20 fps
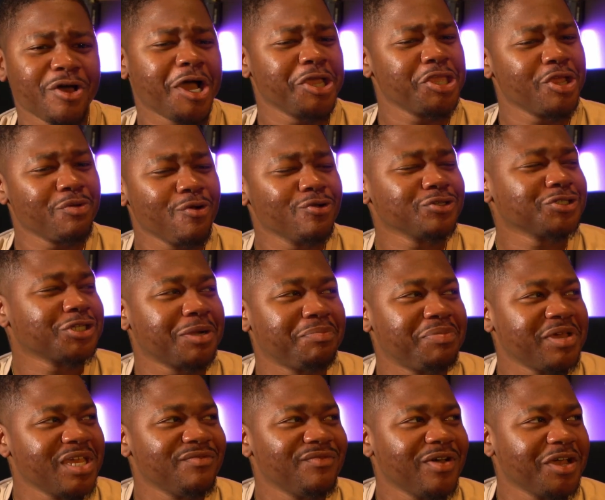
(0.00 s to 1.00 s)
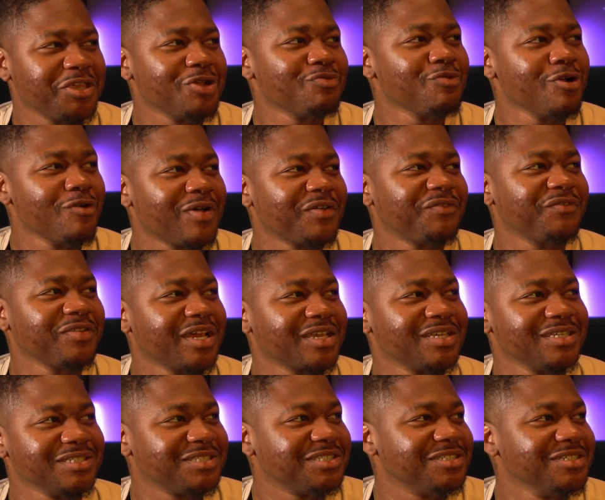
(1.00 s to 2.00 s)
know how your role is gonna pay you out. Your role, I feel
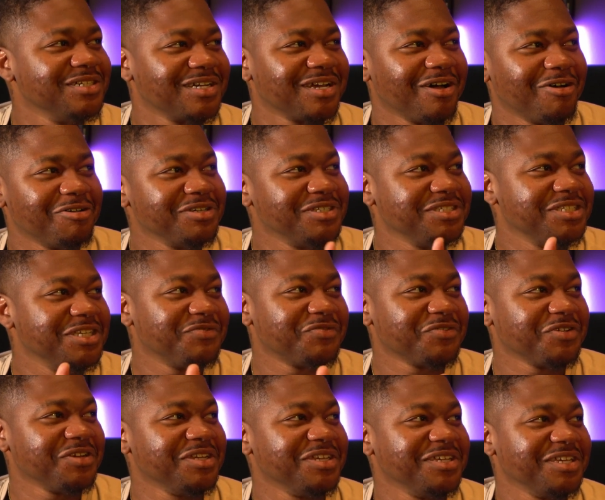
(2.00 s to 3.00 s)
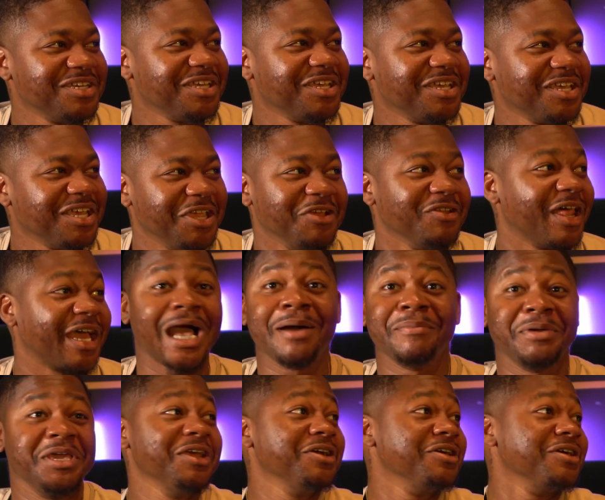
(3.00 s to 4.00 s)
like, it's took all these different. Because
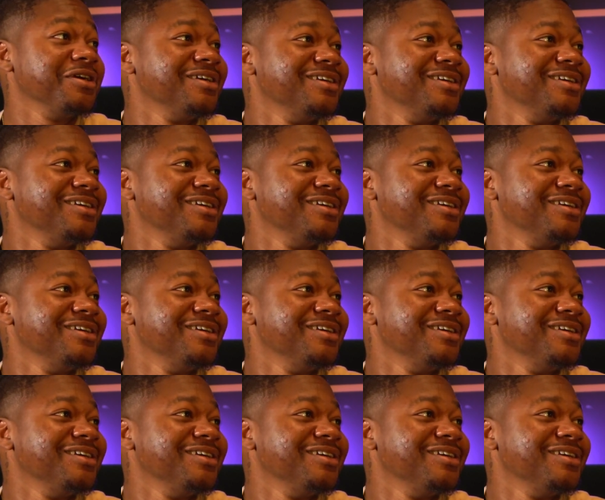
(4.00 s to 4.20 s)
I'm here.